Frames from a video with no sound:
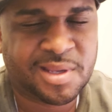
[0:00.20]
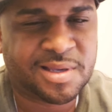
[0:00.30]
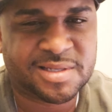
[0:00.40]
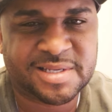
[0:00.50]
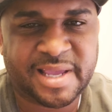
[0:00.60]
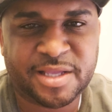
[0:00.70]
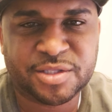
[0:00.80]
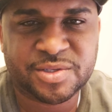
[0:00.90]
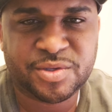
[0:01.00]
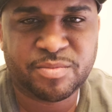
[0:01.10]
Good day
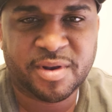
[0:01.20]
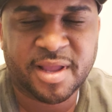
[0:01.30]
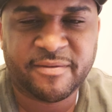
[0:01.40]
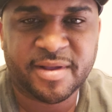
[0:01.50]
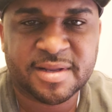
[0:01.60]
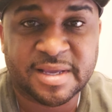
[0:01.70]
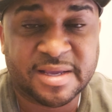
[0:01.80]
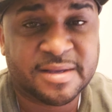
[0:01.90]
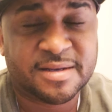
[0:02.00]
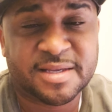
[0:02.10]
to you, beloved.
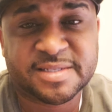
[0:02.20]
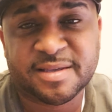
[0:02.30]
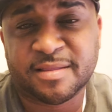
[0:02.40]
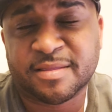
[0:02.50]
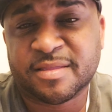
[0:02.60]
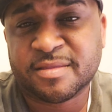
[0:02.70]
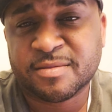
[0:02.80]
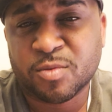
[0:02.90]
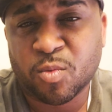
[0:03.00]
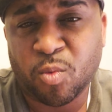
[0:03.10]
Listen,
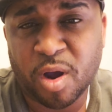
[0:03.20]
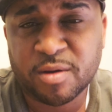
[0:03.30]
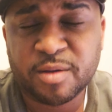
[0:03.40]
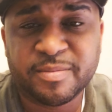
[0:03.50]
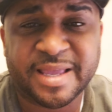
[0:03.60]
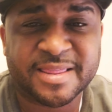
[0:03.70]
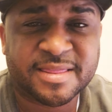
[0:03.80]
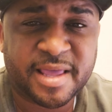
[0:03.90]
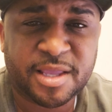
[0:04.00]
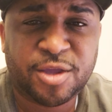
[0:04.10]
welcome
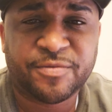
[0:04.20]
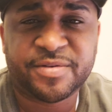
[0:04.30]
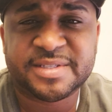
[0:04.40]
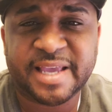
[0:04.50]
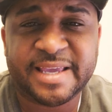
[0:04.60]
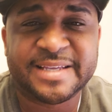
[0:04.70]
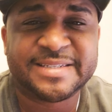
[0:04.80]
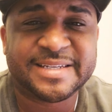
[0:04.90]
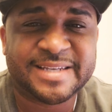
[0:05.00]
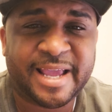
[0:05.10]
and thank you for taking
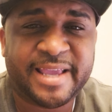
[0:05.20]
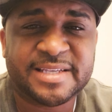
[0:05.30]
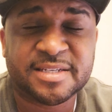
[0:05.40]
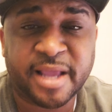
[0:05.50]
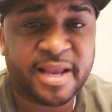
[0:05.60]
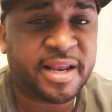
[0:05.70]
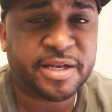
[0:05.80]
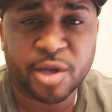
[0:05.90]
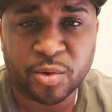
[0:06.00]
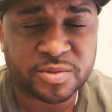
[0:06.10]
today's daily
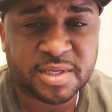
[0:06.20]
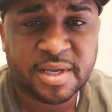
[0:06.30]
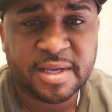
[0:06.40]
dose.